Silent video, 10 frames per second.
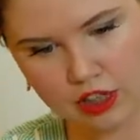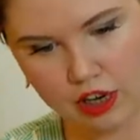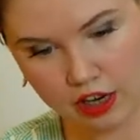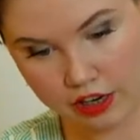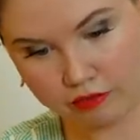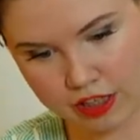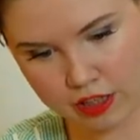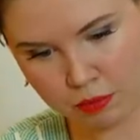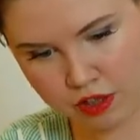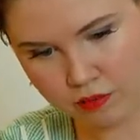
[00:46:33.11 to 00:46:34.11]
I have made a
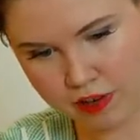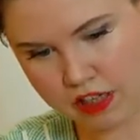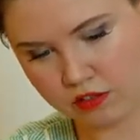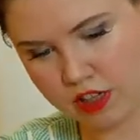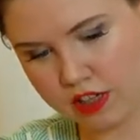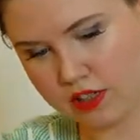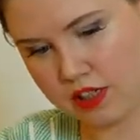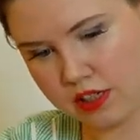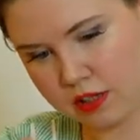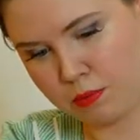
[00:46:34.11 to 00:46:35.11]
bit of a mess of this.
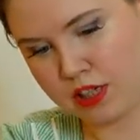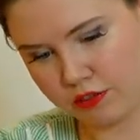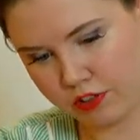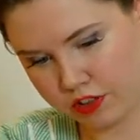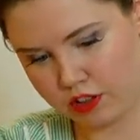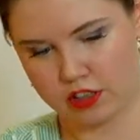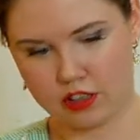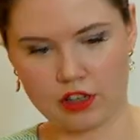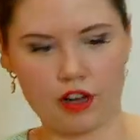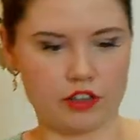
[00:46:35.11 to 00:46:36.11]
This is a bit difficult to
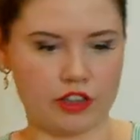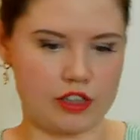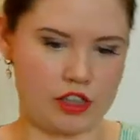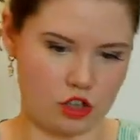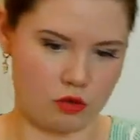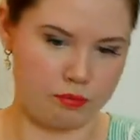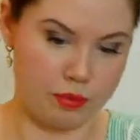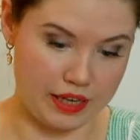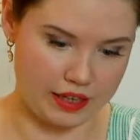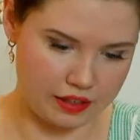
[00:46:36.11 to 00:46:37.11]
cover because it's so
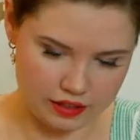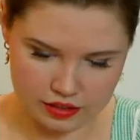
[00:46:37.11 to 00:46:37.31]
big.